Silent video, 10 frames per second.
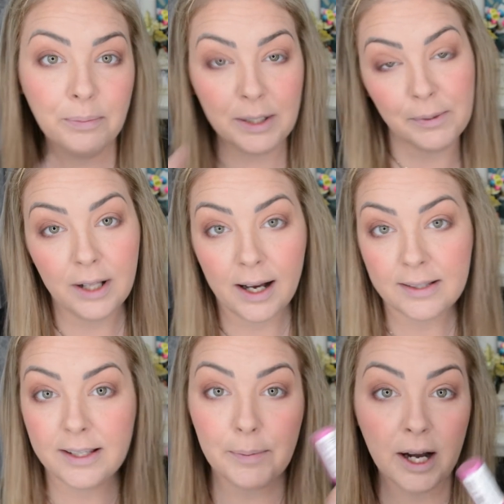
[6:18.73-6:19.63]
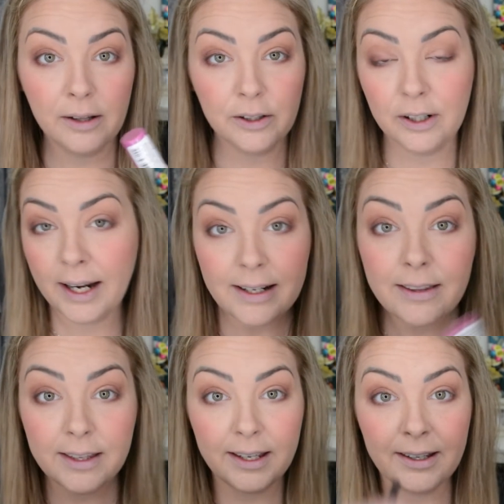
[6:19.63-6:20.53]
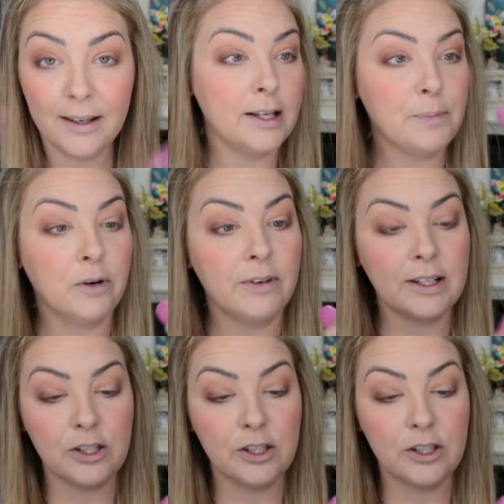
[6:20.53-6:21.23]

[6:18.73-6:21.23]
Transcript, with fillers: lip gloss, lip color, anything is perfect.